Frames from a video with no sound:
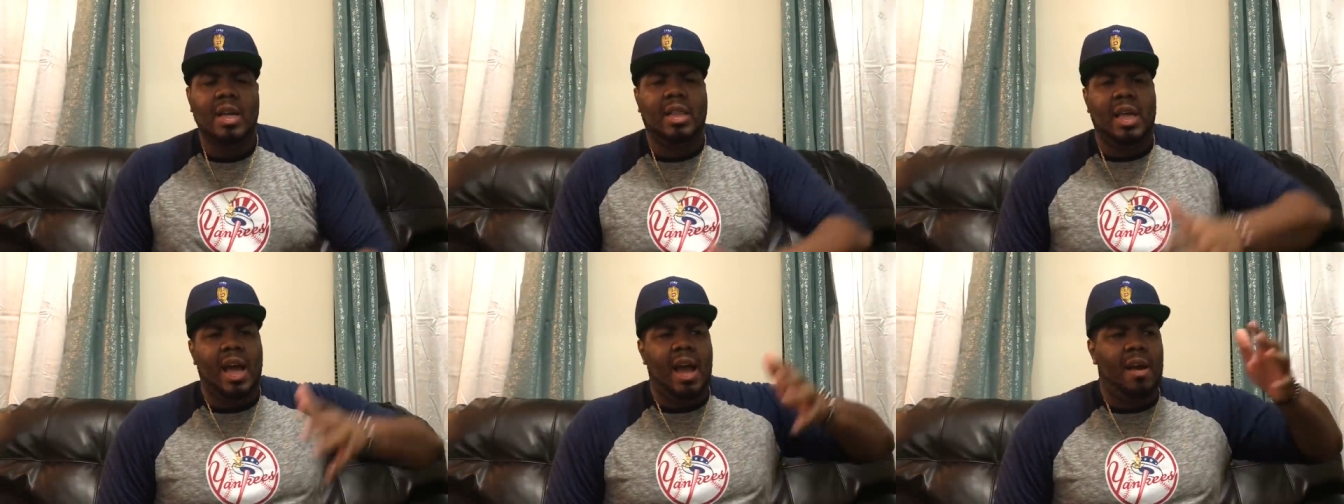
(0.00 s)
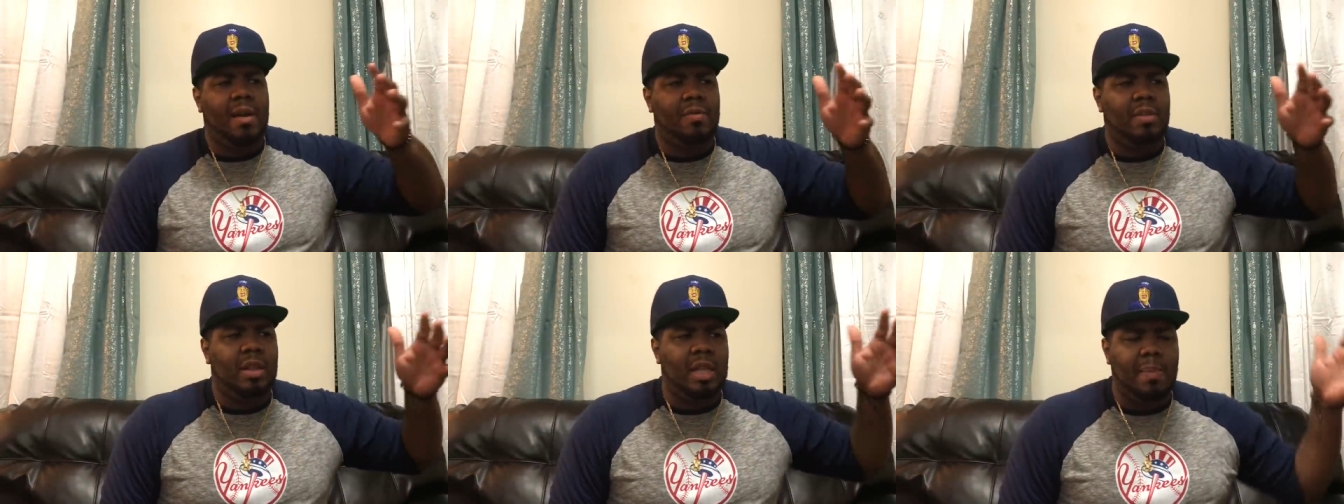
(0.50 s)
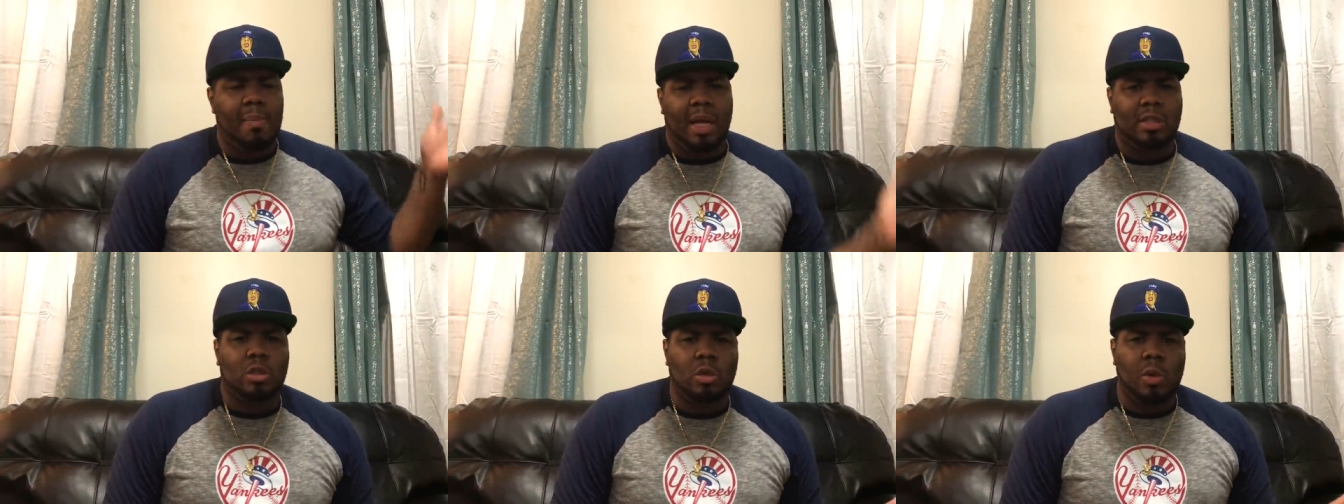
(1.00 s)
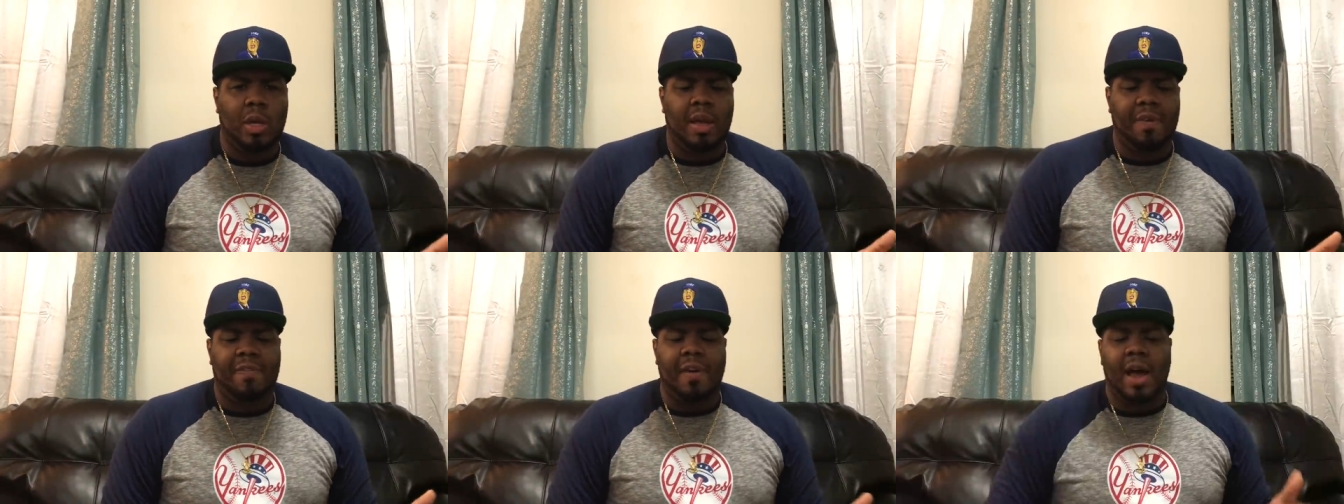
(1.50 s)
They have the Matsui
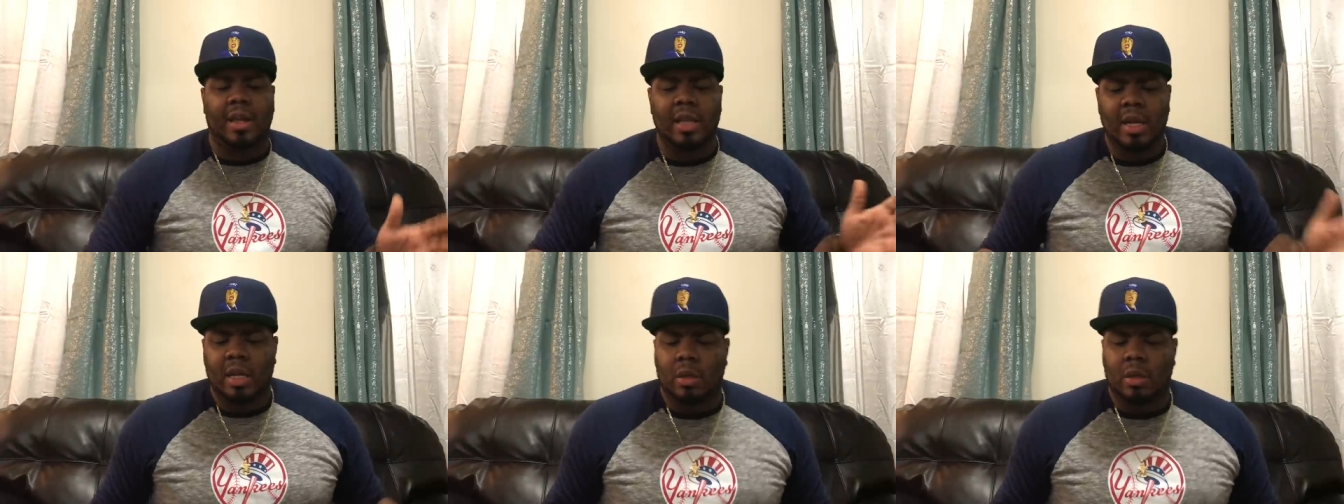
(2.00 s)
effect.